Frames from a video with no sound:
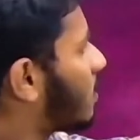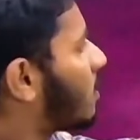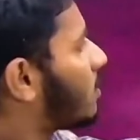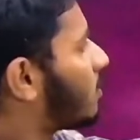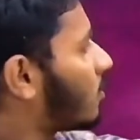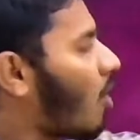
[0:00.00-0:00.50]

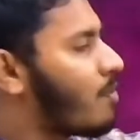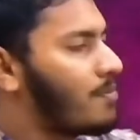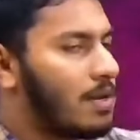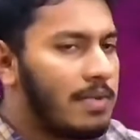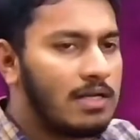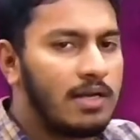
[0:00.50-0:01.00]
the
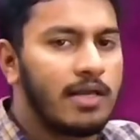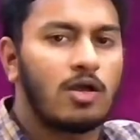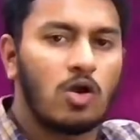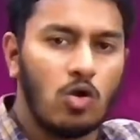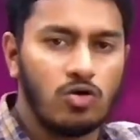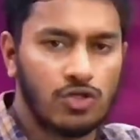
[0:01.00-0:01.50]
complimentary
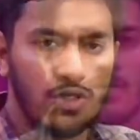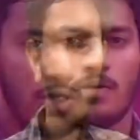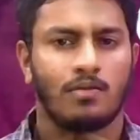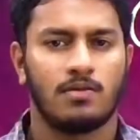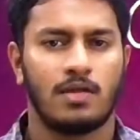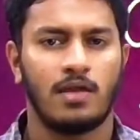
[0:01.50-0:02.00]
closure.
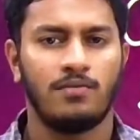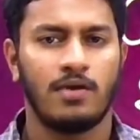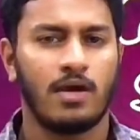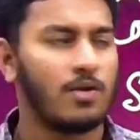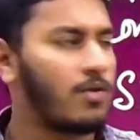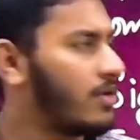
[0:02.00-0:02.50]
Then we
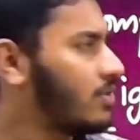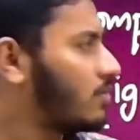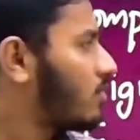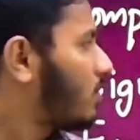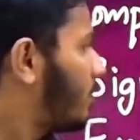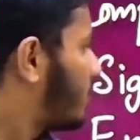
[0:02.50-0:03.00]
are going
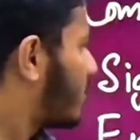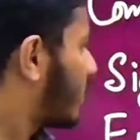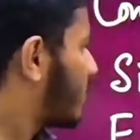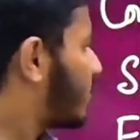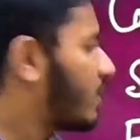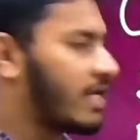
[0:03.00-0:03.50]
to put a
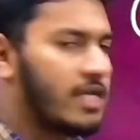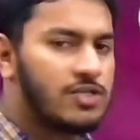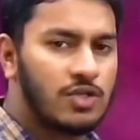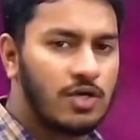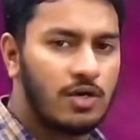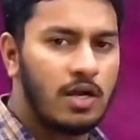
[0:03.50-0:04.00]

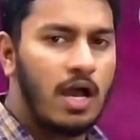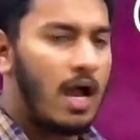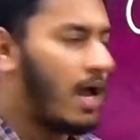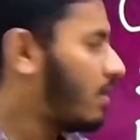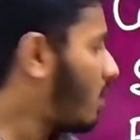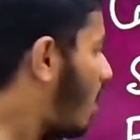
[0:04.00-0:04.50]
signature,
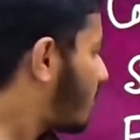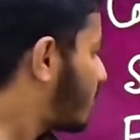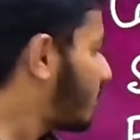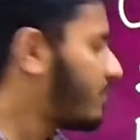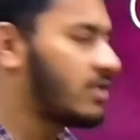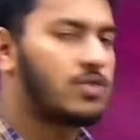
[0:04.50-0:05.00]
and after
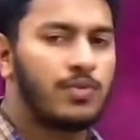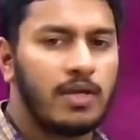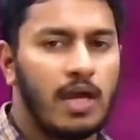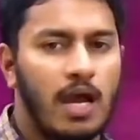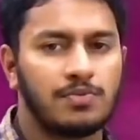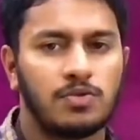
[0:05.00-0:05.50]
which we
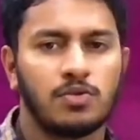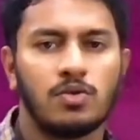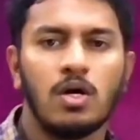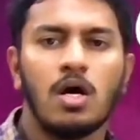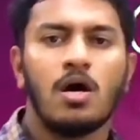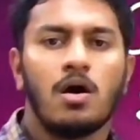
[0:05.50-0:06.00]
have to
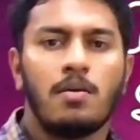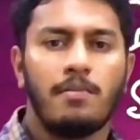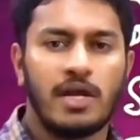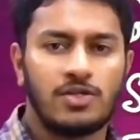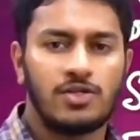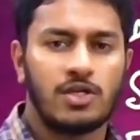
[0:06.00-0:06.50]

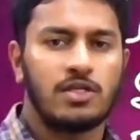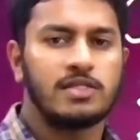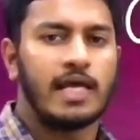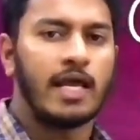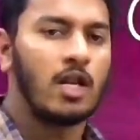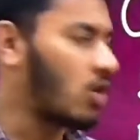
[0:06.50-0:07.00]
mention this
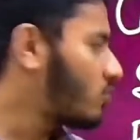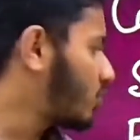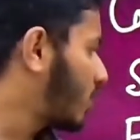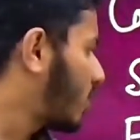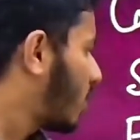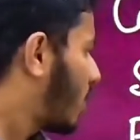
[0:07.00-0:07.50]

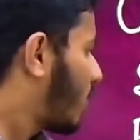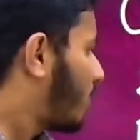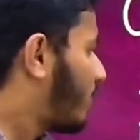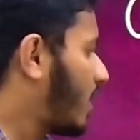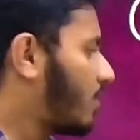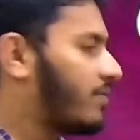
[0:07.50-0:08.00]
enclosure,
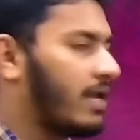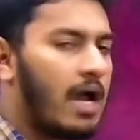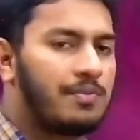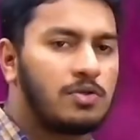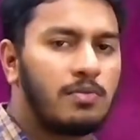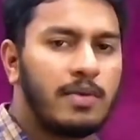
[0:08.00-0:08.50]
where we
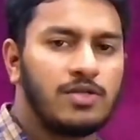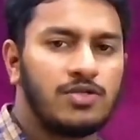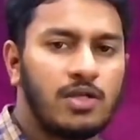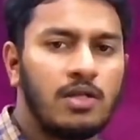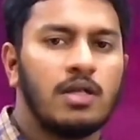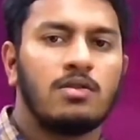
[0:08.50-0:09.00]
have to
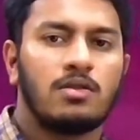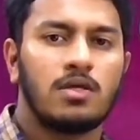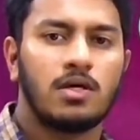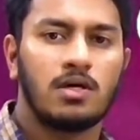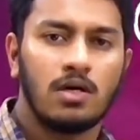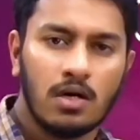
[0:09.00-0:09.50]
mention
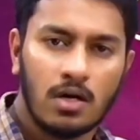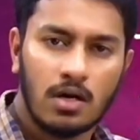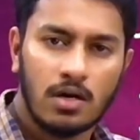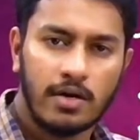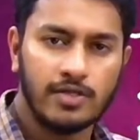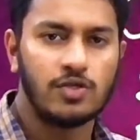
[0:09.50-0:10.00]
the
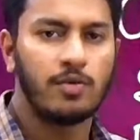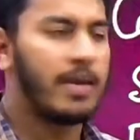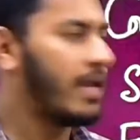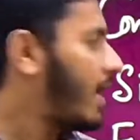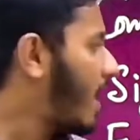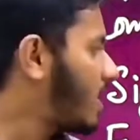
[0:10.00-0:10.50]

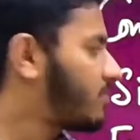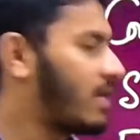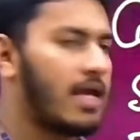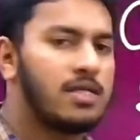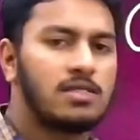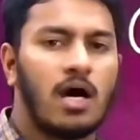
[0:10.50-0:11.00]
resume as well
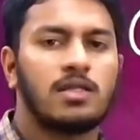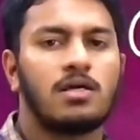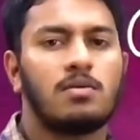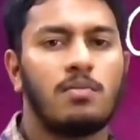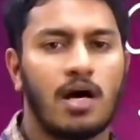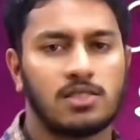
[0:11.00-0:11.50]
as other
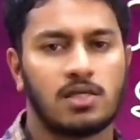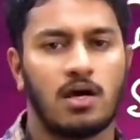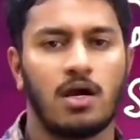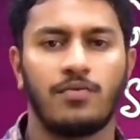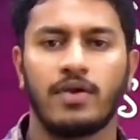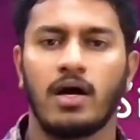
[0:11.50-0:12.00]
marks
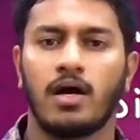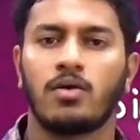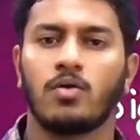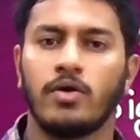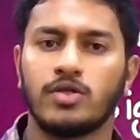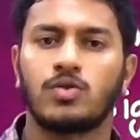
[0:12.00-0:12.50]
card we are
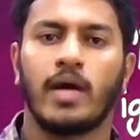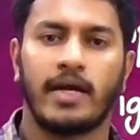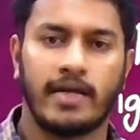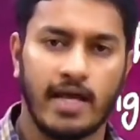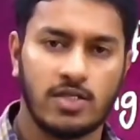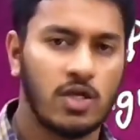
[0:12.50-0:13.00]
going to
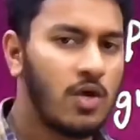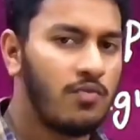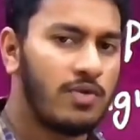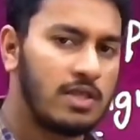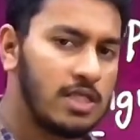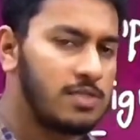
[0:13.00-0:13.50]
attach
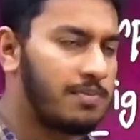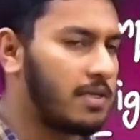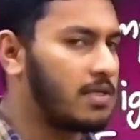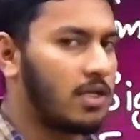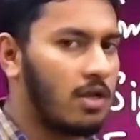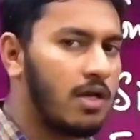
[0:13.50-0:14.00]
with this
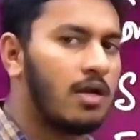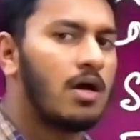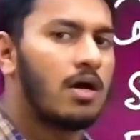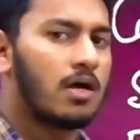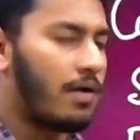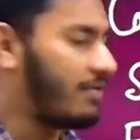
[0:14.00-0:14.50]
particular
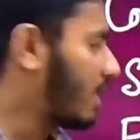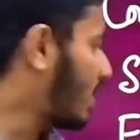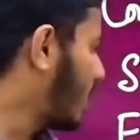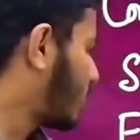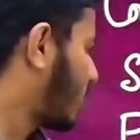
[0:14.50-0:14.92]
covering letter.